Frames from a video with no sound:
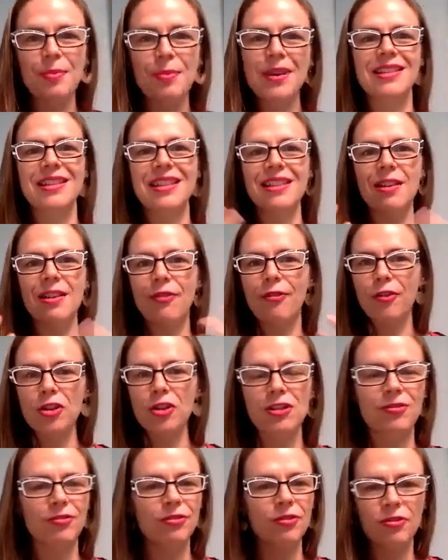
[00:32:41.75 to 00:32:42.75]
because in the
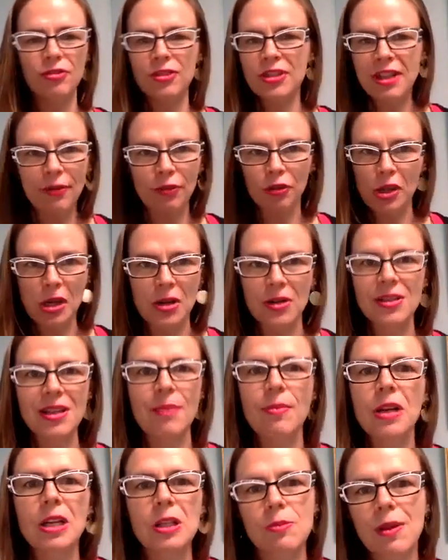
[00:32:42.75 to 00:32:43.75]
first several years,
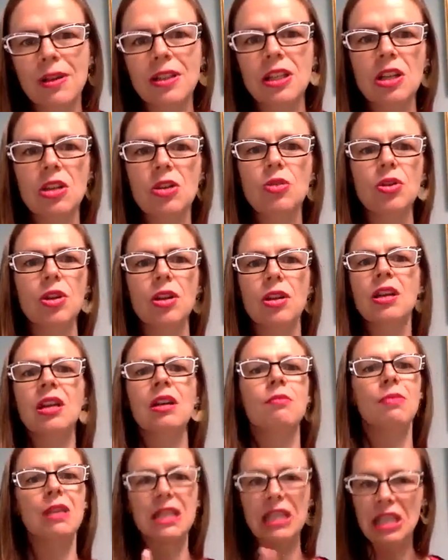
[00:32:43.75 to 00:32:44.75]
I'm expecting you to
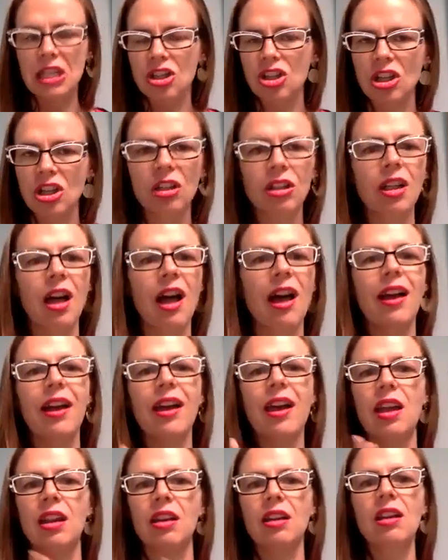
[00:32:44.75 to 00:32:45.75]
be teaching a lot
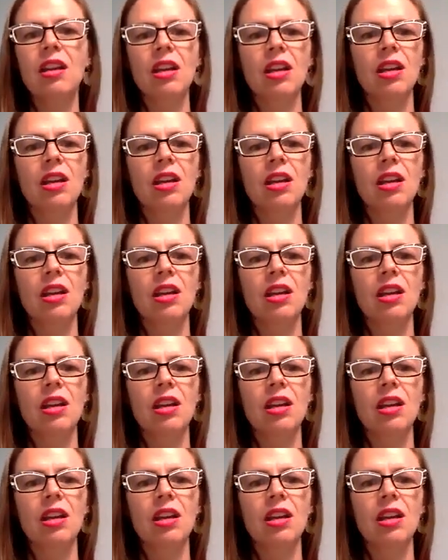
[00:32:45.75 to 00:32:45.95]
and,